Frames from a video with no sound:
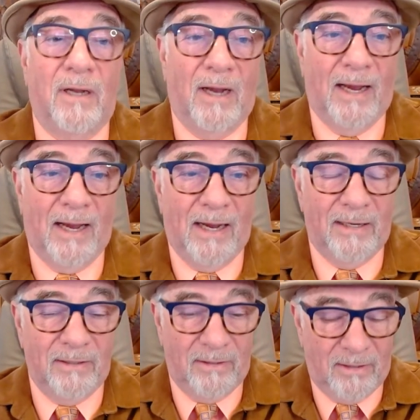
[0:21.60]

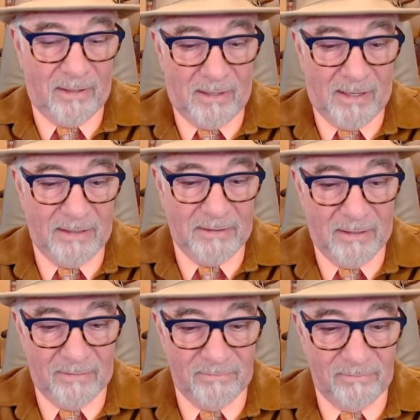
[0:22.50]
And I
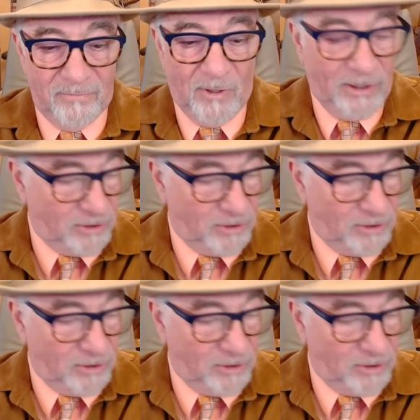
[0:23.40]
um, want to